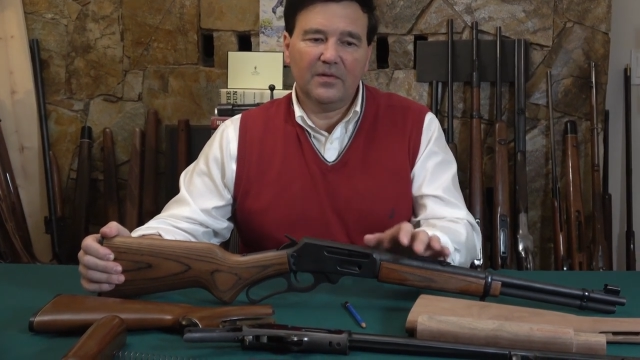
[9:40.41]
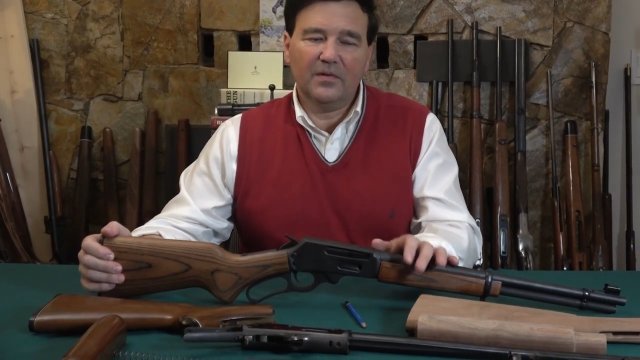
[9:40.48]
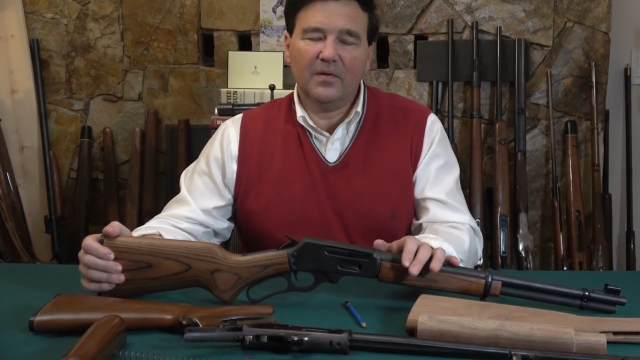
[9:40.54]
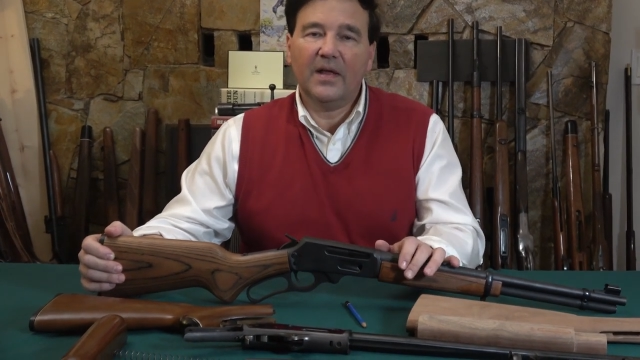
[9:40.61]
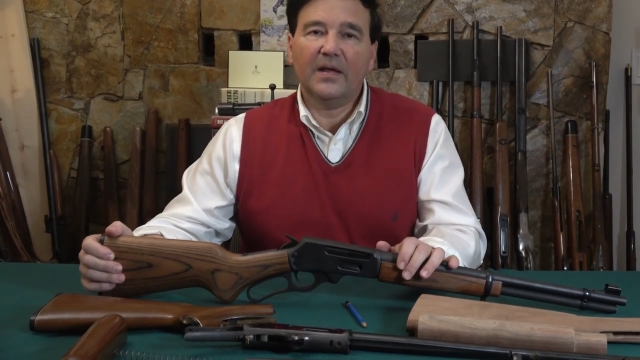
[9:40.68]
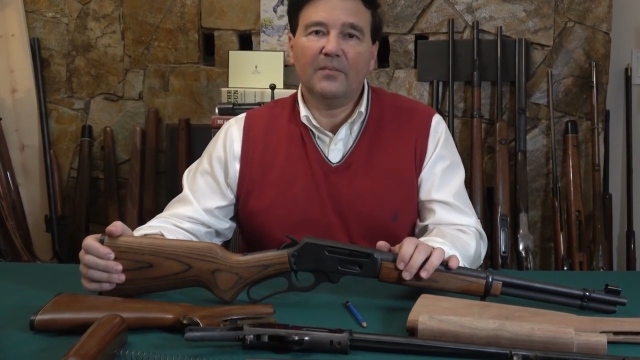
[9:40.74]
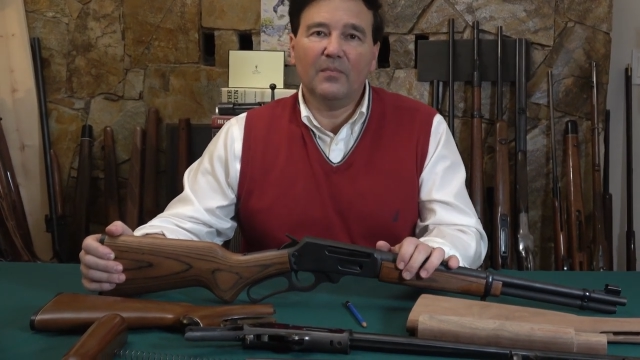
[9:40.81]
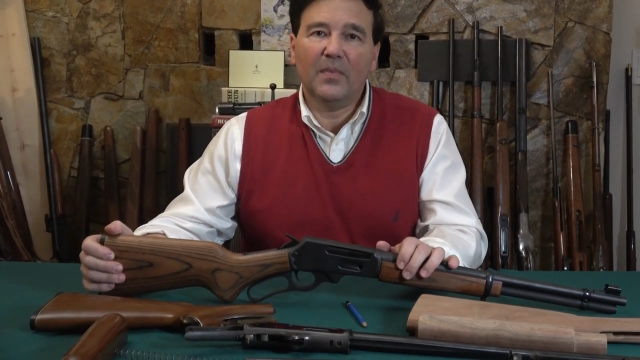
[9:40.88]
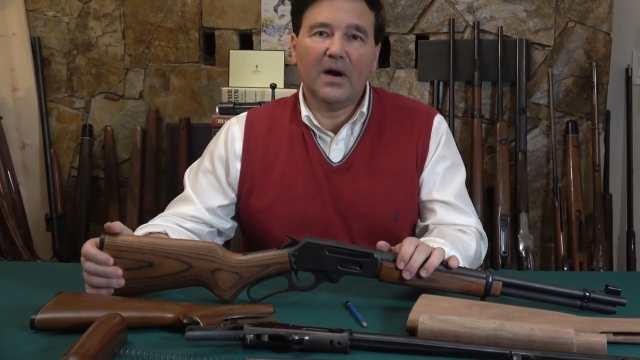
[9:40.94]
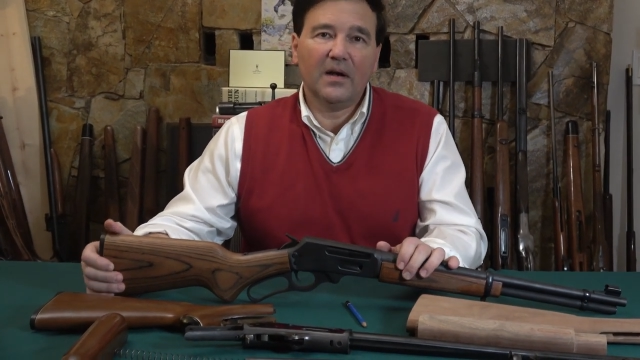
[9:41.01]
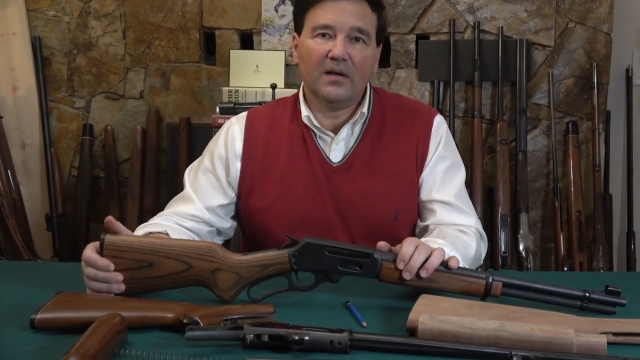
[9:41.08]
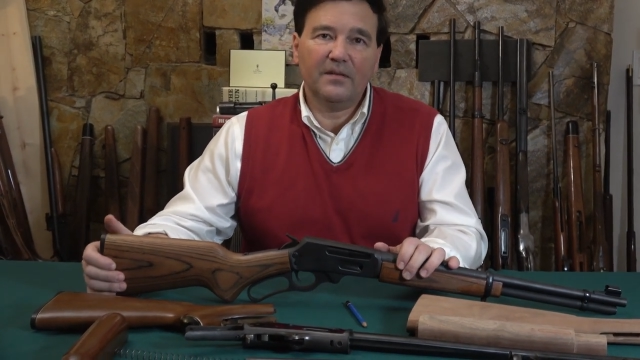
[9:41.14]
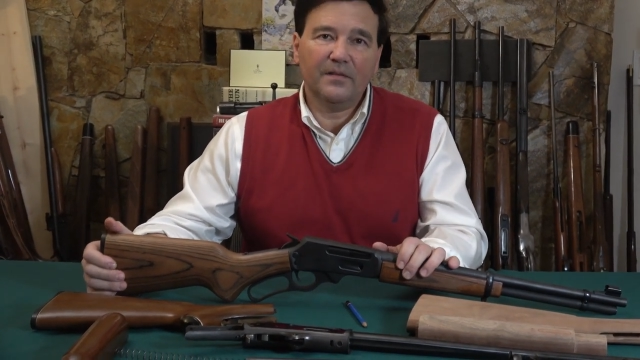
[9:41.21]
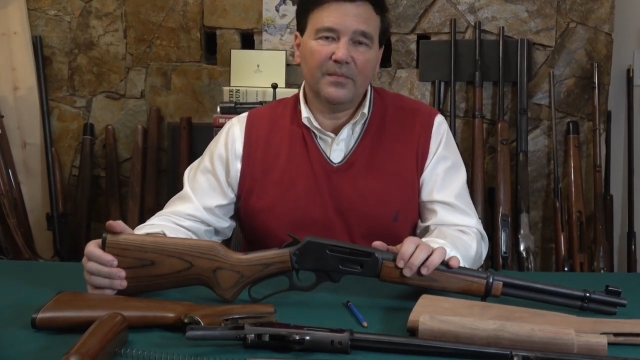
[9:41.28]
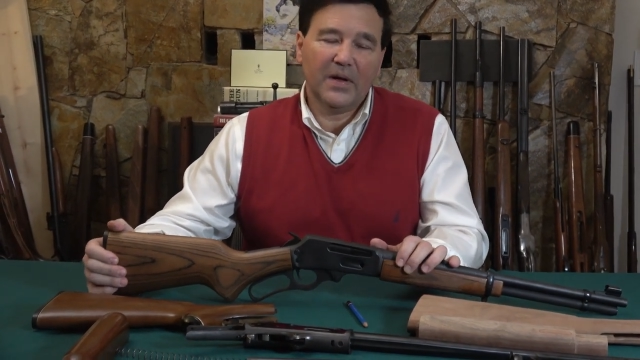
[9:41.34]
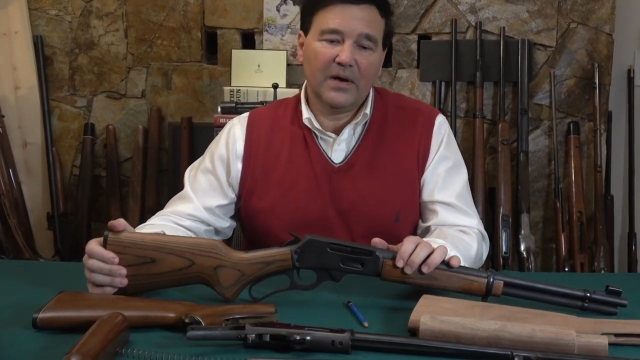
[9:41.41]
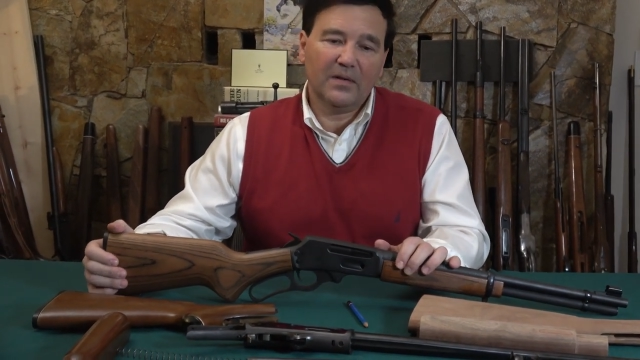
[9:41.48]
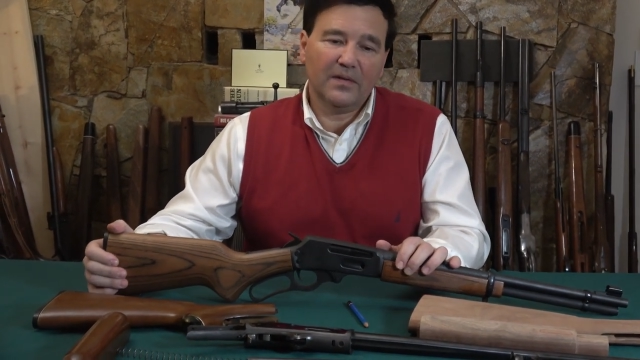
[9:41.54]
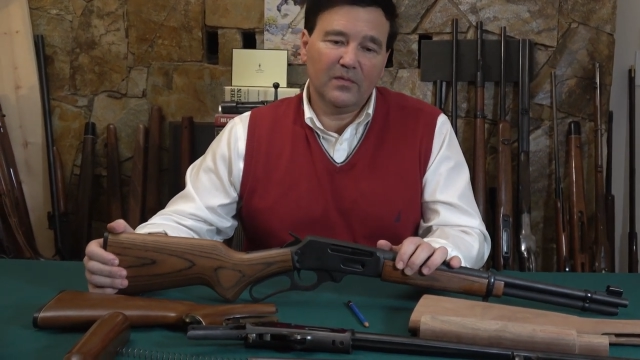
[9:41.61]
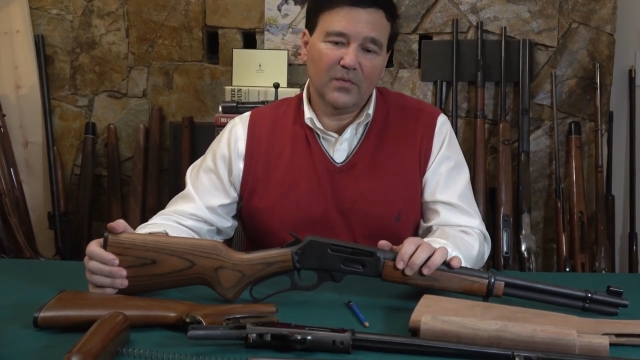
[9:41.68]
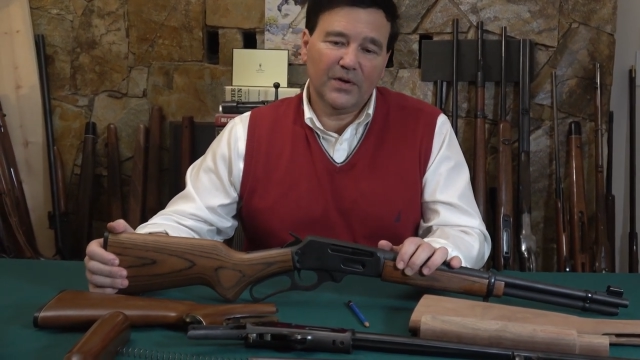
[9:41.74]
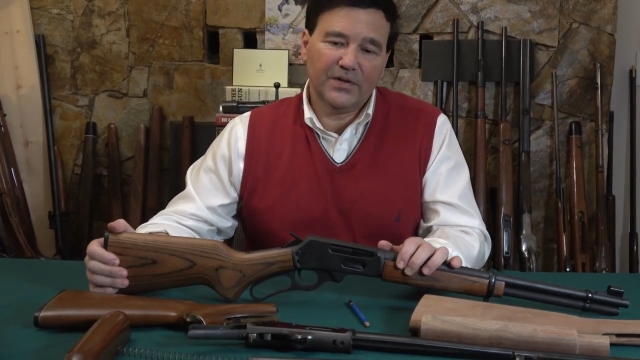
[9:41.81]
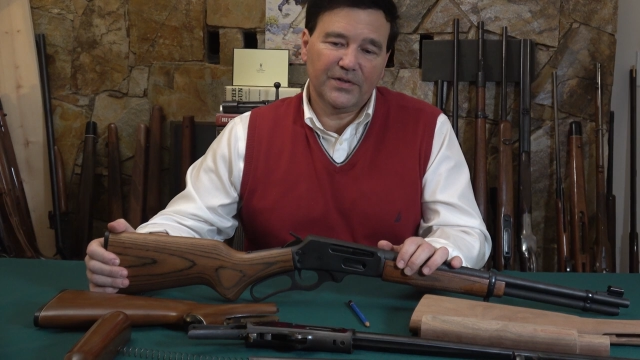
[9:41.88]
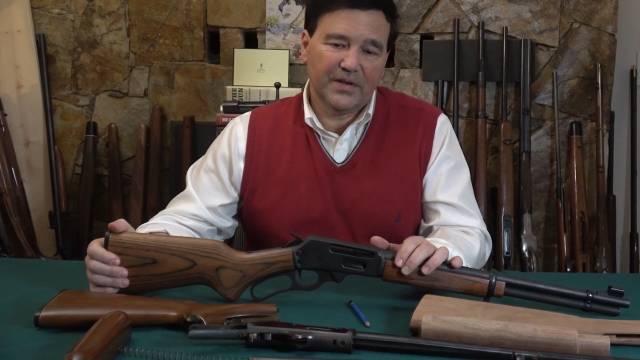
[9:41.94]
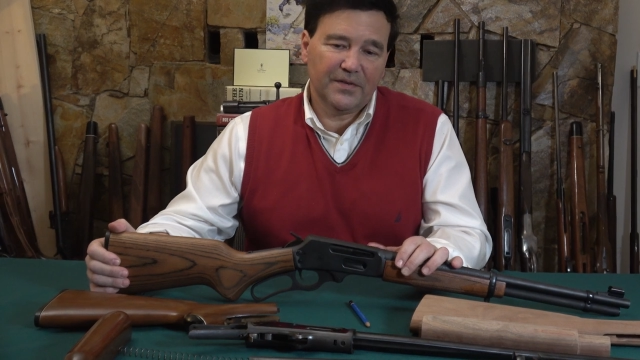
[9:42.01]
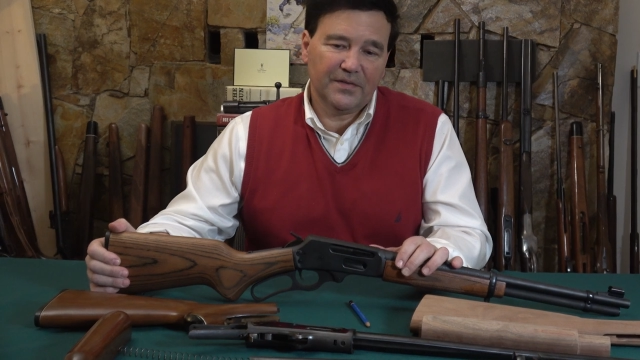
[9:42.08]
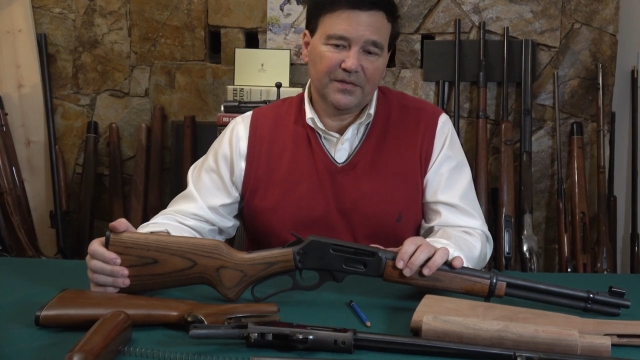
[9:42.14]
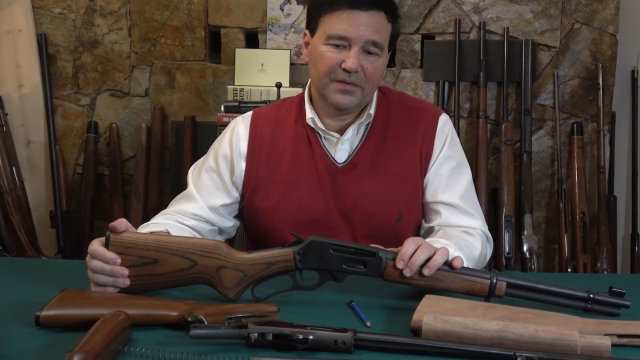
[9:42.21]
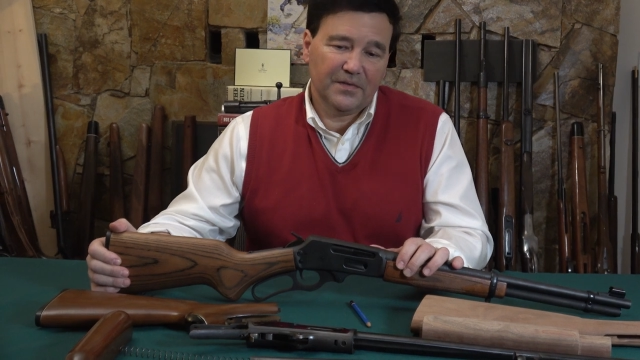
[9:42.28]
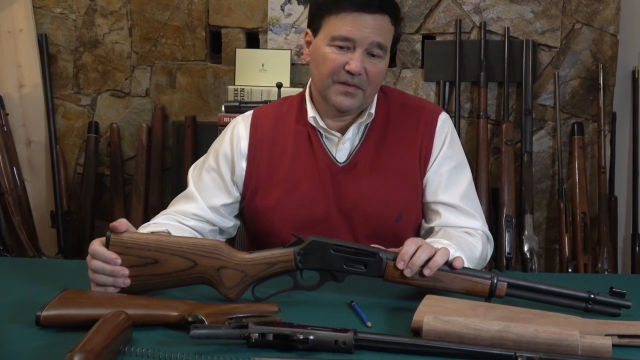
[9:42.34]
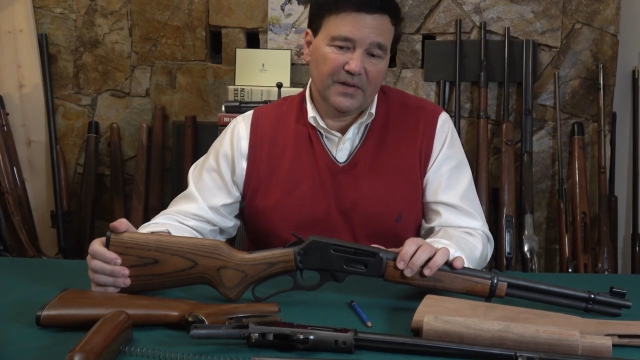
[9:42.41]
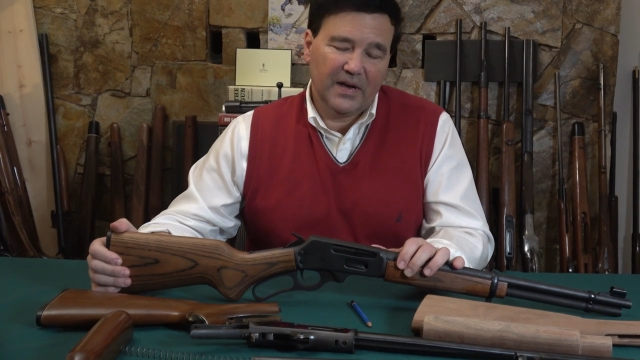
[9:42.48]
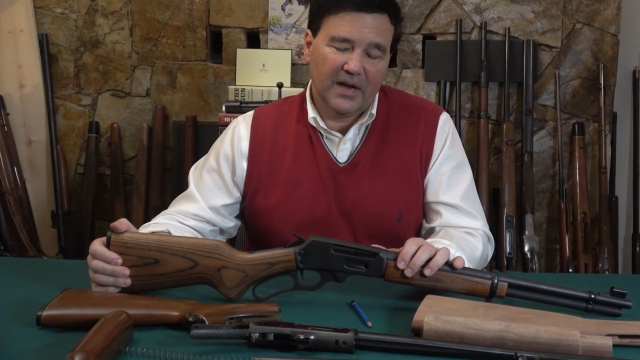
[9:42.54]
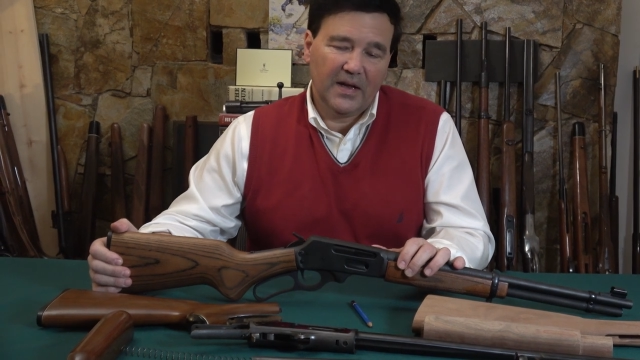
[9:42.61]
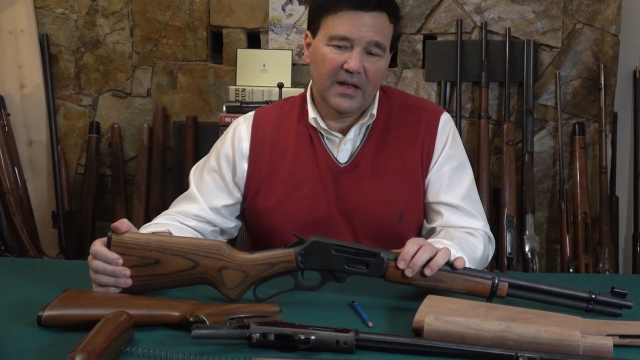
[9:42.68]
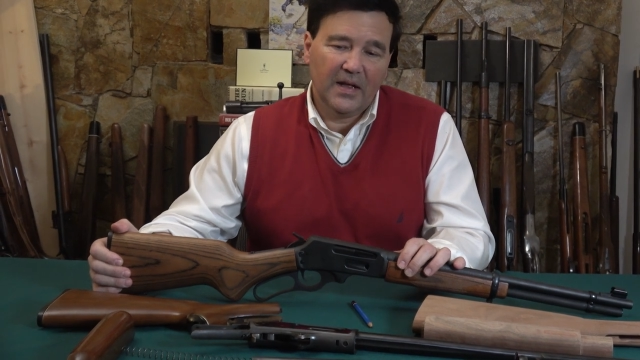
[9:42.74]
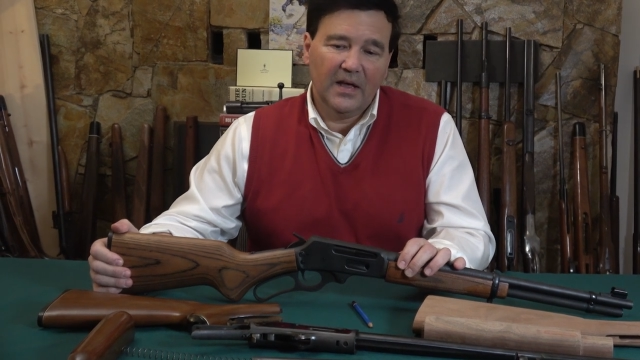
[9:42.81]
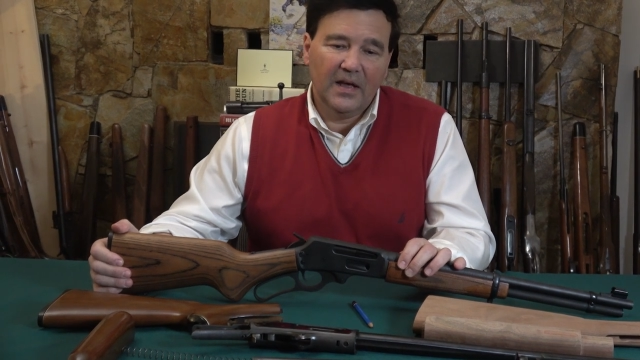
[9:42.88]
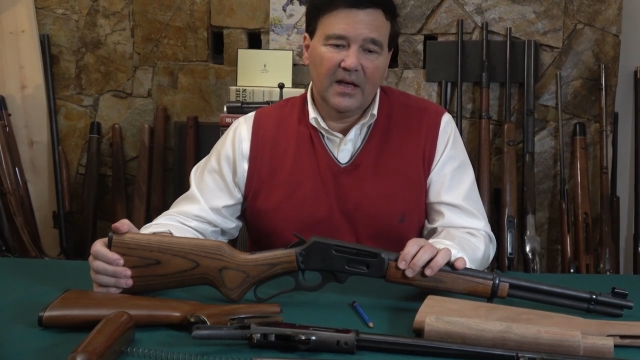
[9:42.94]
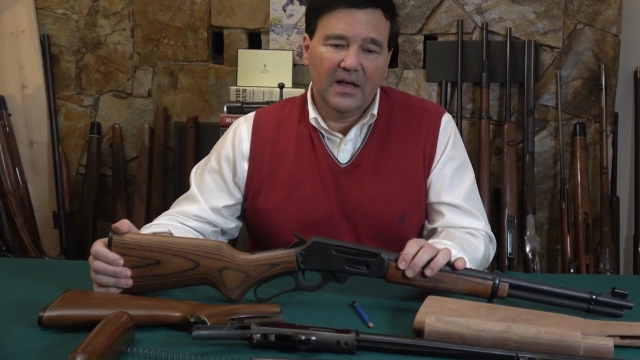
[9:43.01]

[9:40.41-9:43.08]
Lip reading: you like Marlins better than Winchesters, and I